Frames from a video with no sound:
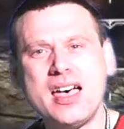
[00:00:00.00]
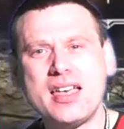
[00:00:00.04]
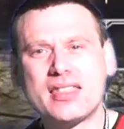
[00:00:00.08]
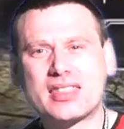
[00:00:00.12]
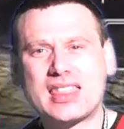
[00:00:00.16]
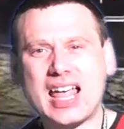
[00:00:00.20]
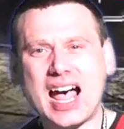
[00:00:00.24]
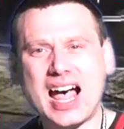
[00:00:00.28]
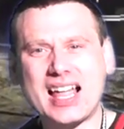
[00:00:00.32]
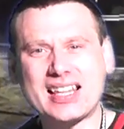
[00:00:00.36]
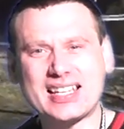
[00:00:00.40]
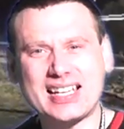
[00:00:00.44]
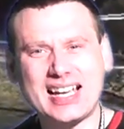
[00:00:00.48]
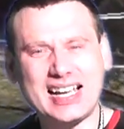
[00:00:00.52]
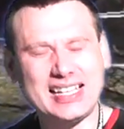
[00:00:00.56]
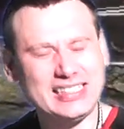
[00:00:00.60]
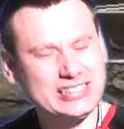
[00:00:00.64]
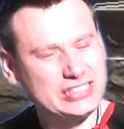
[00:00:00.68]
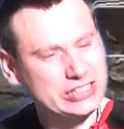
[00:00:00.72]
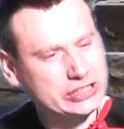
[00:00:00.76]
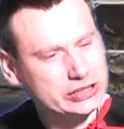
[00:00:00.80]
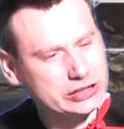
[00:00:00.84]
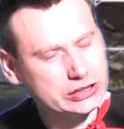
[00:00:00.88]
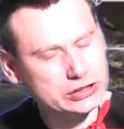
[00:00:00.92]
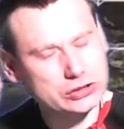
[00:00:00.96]
that is
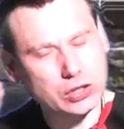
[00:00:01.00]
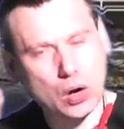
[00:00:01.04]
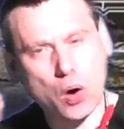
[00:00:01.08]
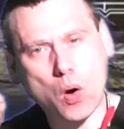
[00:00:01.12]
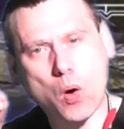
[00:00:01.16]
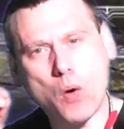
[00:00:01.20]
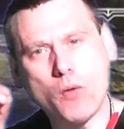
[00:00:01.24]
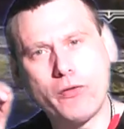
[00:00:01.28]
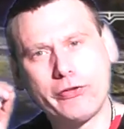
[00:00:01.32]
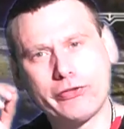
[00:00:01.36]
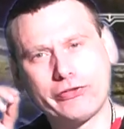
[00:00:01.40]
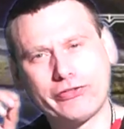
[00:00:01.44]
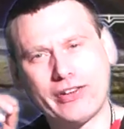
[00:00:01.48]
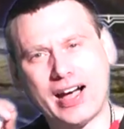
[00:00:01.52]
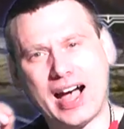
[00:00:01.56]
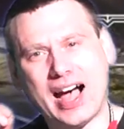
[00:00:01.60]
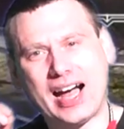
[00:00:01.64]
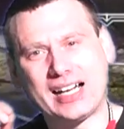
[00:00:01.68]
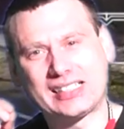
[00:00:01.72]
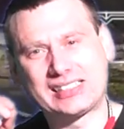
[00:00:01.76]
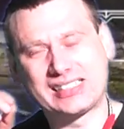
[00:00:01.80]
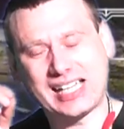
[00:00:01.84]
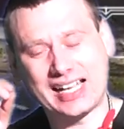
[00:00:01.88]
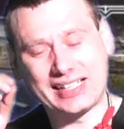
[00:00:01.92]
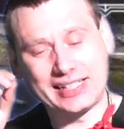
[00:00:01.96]
so
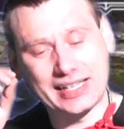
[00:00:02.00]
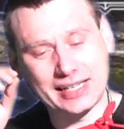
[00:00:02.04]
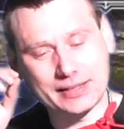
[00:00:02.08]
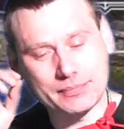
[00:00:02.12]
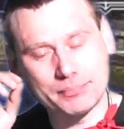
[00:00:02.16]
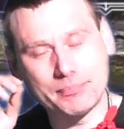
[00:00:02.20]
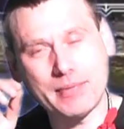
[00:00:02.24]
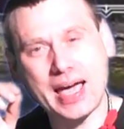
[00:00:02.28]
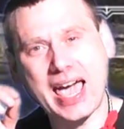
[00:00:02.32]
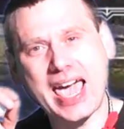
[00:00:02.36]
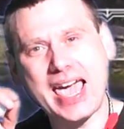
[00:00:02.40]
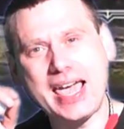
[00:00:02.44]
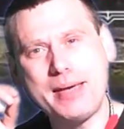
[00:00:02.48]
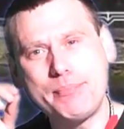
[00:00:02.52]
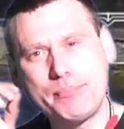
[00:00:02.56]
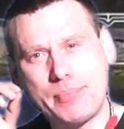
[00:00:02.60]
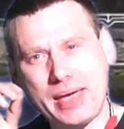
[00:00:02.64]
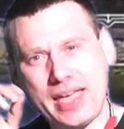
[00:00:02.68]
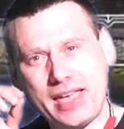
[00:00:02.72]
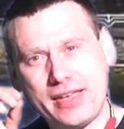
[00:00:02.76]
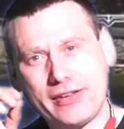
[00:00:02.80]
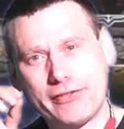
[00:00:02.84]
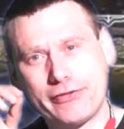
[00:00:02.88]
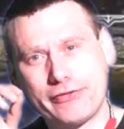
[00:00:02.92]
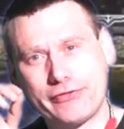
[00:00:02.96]
fast, and it may
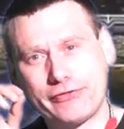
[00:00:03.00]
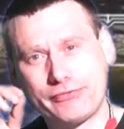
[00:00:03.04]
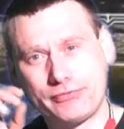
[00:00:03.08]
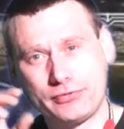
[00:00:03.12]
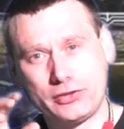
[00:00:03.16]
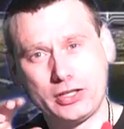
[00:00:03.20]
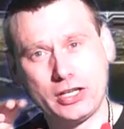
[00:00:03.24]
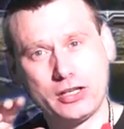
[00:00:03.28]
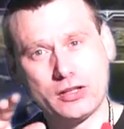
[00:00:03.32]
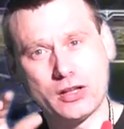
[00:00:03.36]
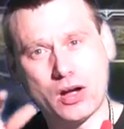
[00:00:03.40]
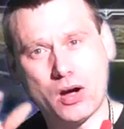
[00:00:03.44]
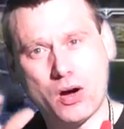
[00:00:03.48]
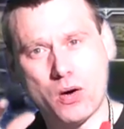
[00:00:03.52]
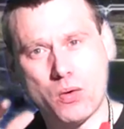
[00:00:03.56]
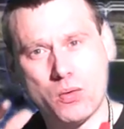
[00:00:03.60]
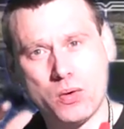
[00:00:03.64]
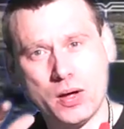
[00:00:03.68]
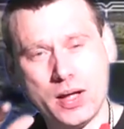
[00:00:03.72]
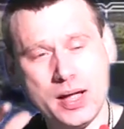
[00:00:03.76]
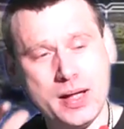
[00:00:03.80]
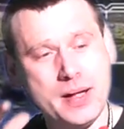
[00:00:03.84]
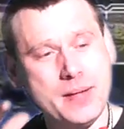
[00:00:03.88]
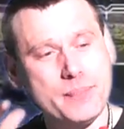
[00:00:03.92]
be, you know,